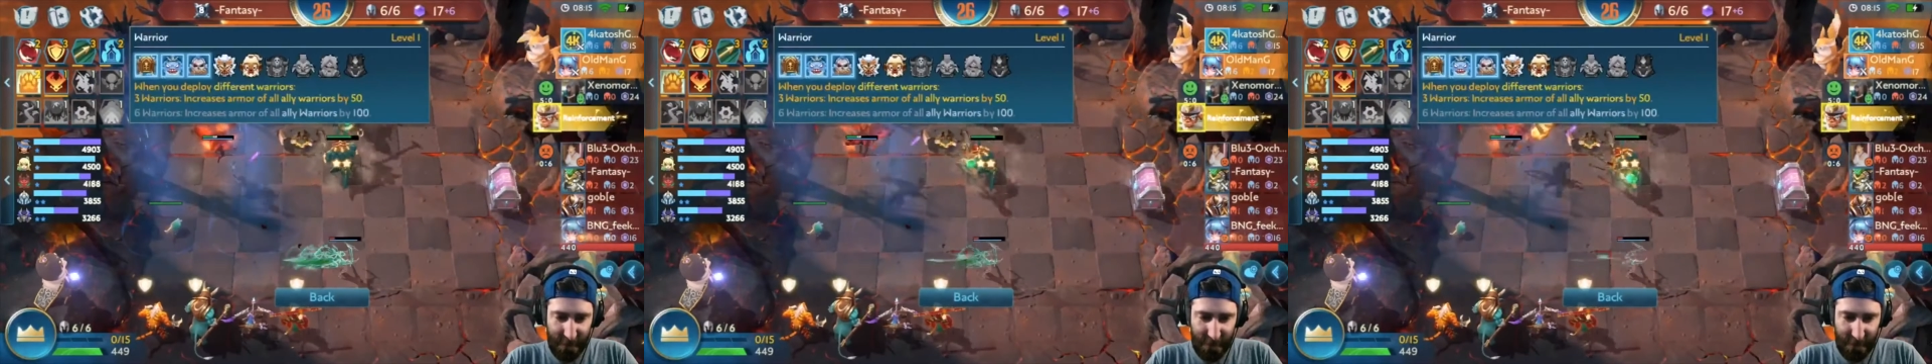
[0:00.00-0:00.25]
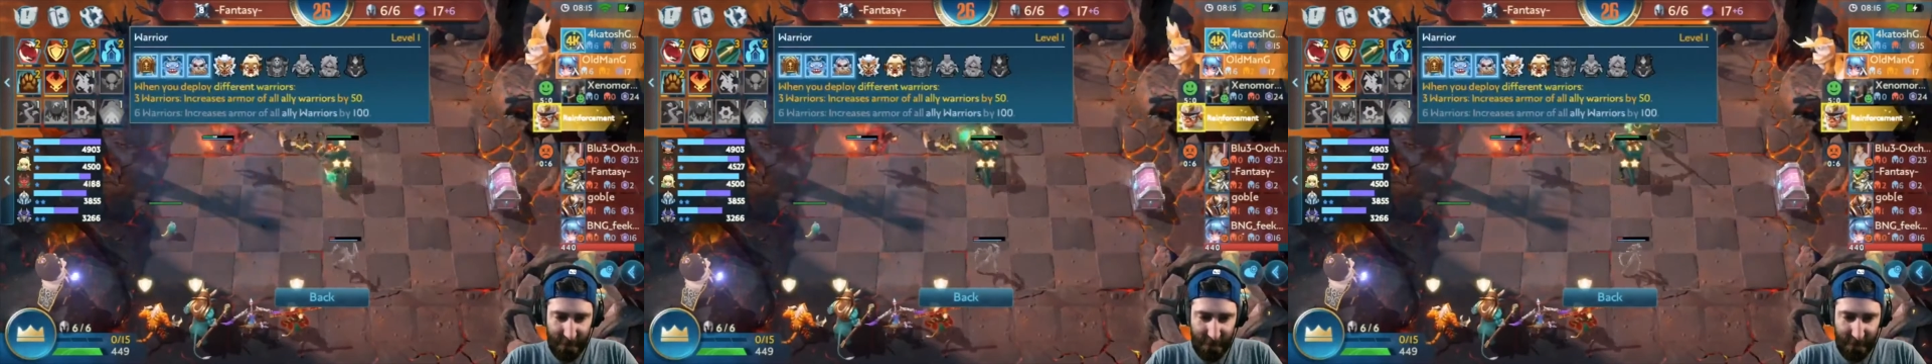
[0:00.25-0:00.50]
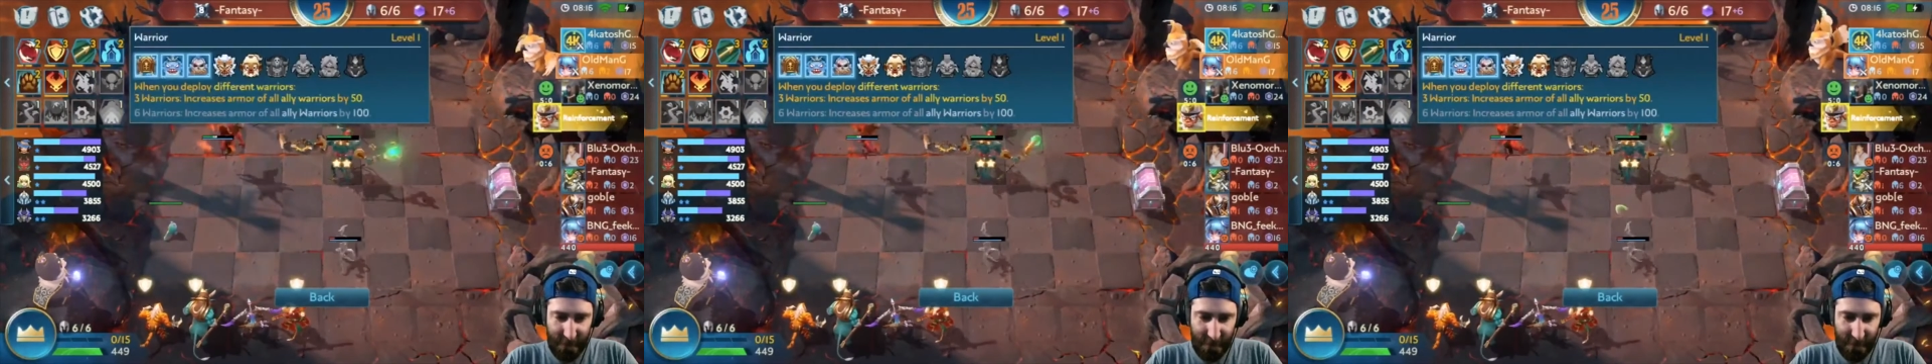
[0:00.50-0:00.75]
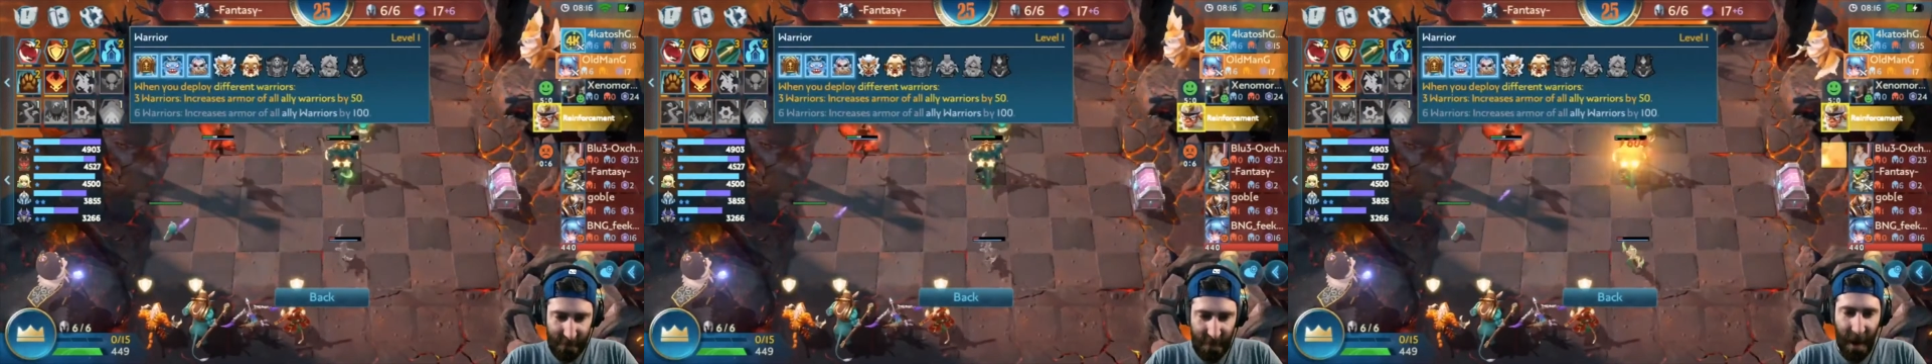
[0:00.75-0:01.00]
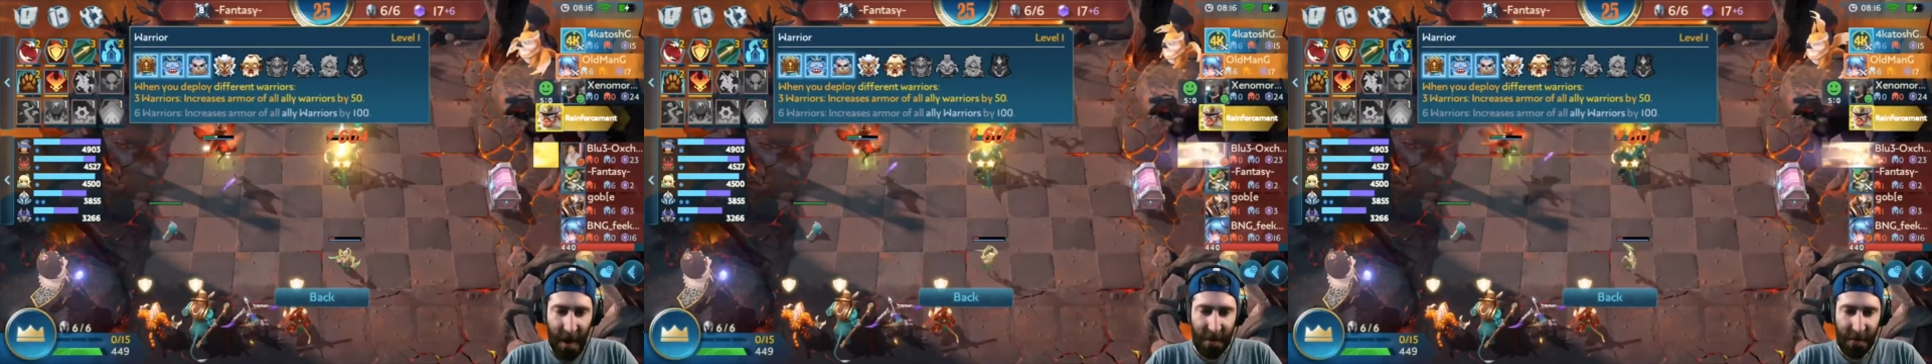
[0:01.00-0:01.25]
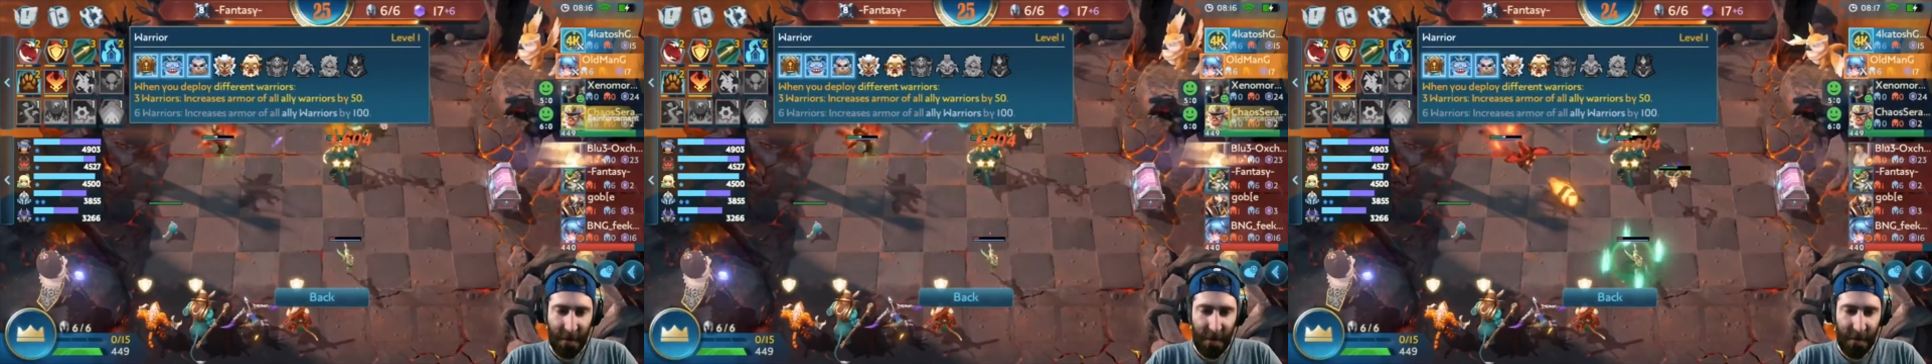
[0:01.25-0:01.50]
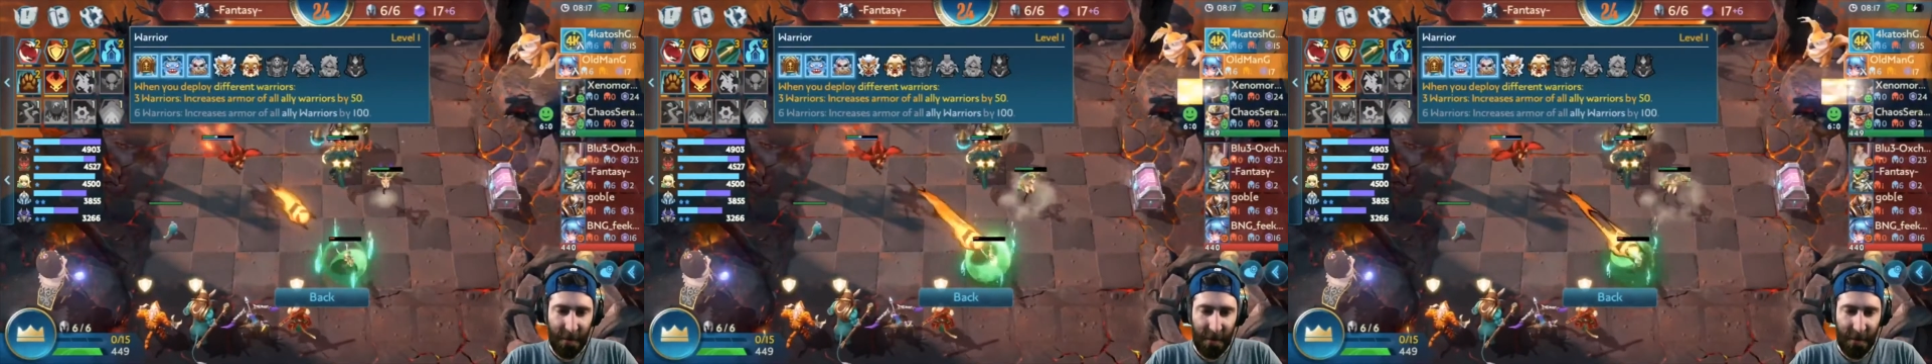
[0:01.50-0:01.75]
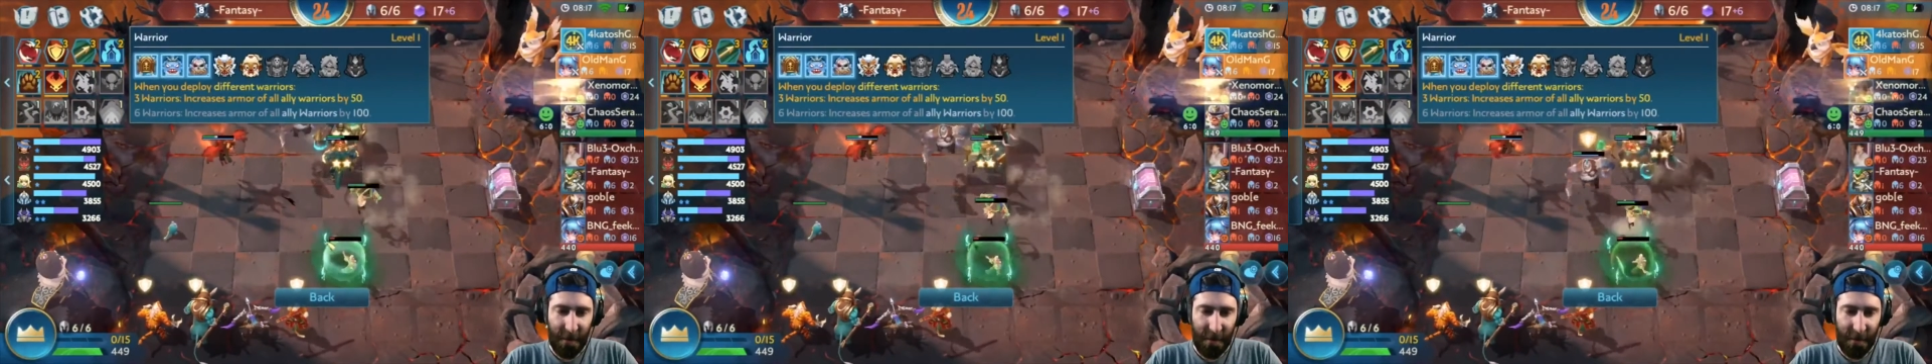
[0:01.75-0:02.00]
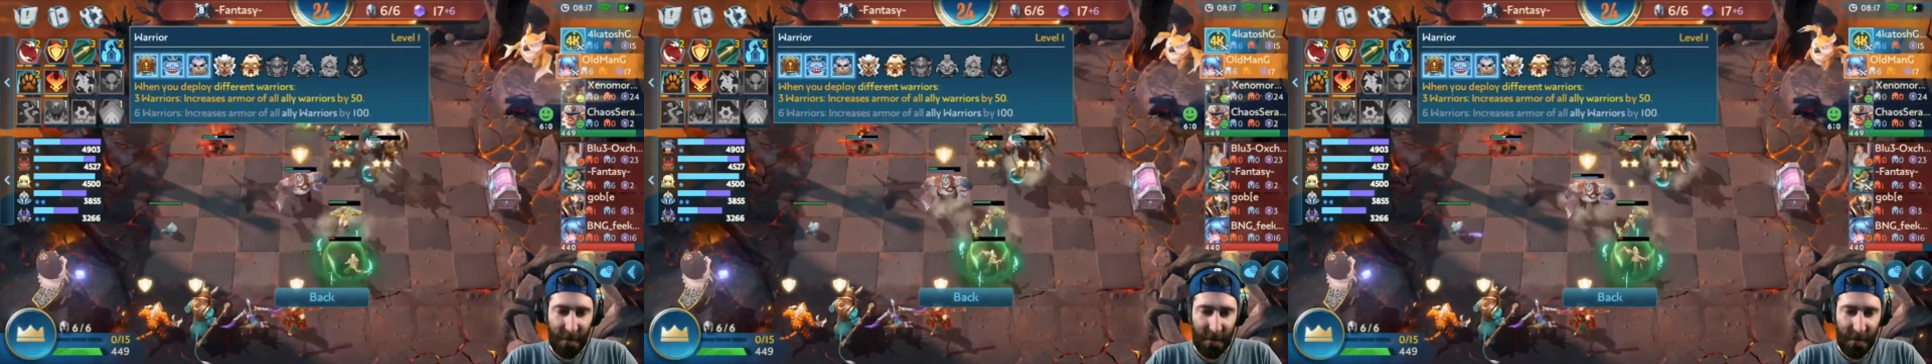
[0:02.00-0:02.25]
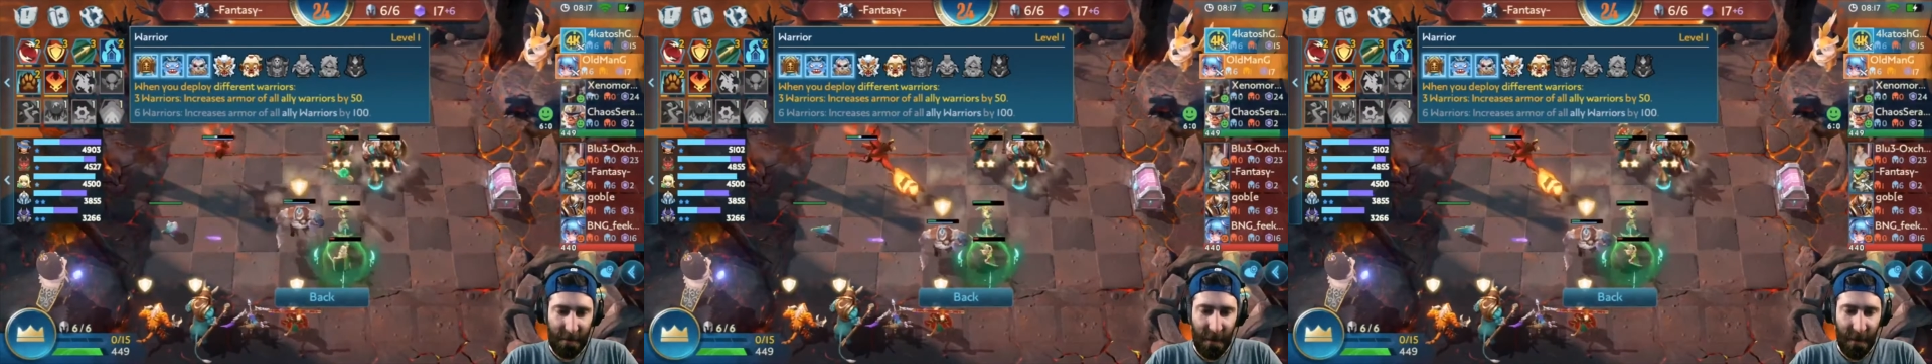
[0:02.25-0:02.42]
I don't should know. Be, he's no, he's, he's, warrior.